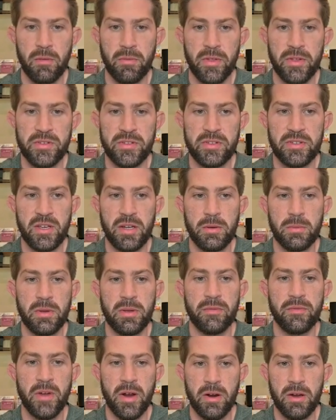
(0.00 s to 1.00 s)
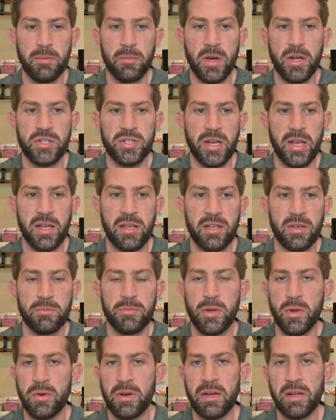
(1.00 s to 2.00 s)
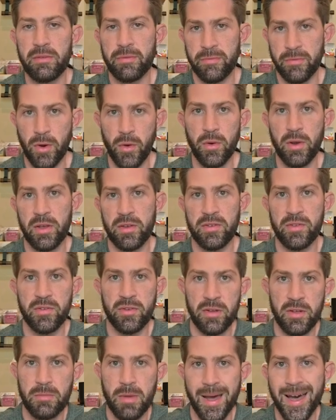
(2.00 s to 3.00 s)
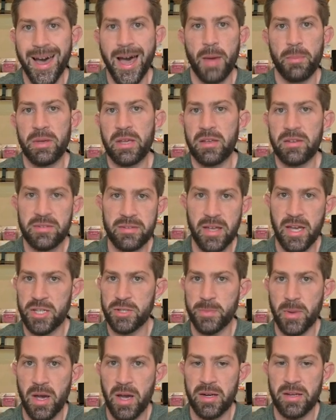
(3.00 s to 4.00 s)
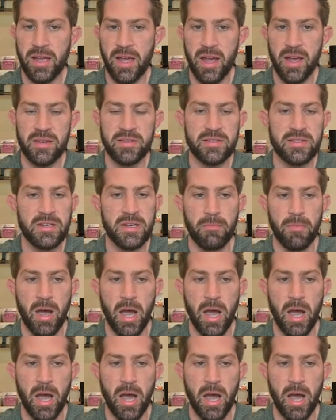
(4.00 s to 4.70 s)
This is going to be very much a community focused hobby slash podcast.